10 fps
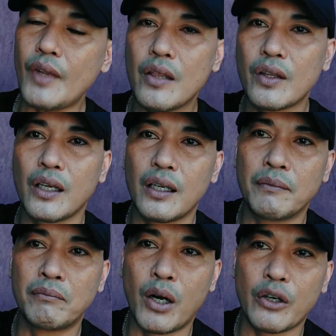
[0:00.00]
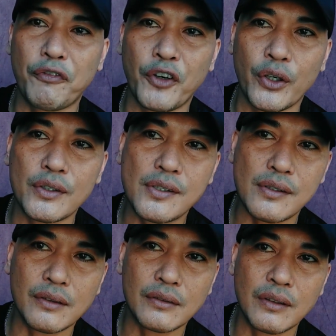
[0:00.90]
The microphones,
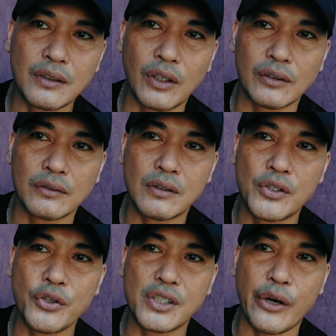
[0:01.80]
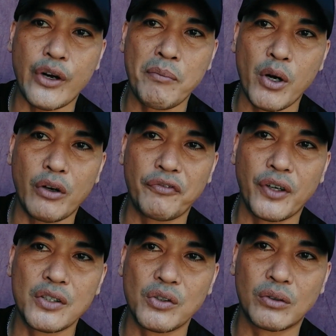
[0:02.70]
got 2 stereo
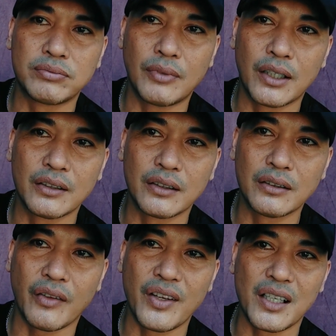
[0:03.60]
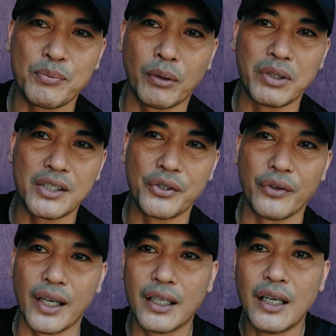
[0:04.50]
microphones, or I don't know, I think it's probably 2
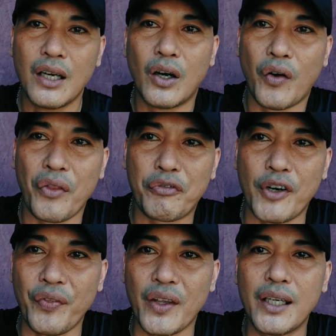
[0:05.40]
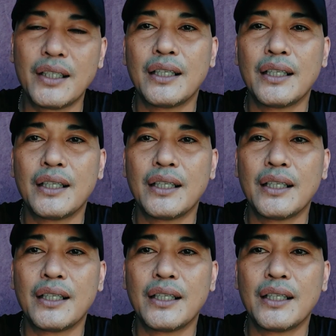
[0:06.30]
there on the front there.